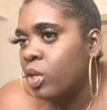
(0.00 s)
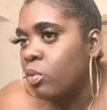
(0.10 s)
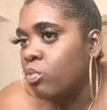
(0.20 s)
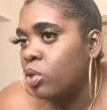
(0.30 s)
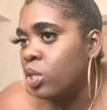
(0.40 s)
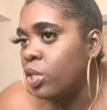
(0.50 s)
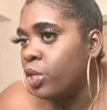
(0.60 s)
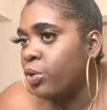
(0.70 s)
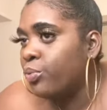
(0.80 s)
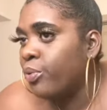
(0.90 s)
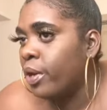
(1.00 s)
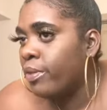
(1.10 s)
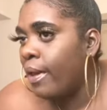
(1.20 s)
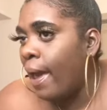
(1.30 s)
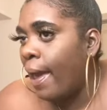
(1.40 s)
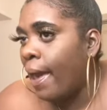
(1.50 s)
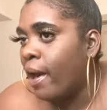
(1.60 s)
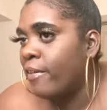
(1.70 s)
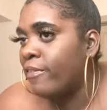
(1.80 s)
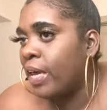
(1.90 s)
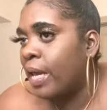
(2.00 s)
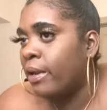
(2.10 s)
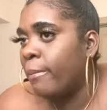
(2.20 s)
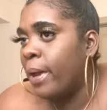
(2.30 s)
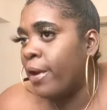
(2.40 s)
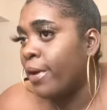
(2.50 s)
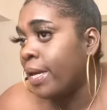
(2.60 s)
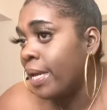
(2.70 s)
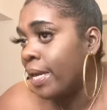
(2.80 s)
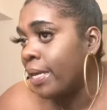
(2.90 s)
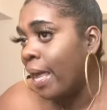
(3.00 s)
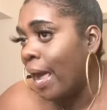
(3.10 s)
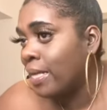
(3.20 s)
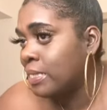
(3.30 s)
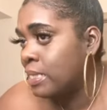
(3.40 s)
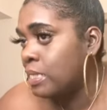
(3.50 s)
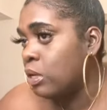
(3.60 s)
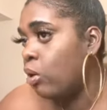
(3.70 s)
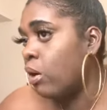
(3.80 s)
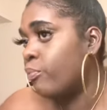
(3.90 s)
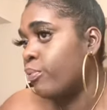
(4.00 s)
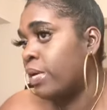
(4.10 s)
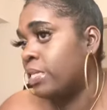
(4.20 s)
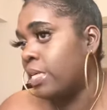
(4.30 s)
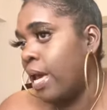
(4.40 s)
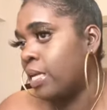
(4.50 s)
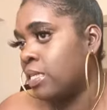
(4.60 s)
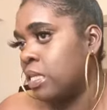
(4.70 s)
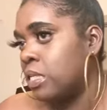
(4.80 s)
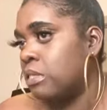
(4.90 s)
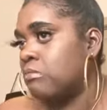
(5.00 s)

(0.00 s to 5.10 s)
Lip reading: Would you rather have an American accent or a British accent?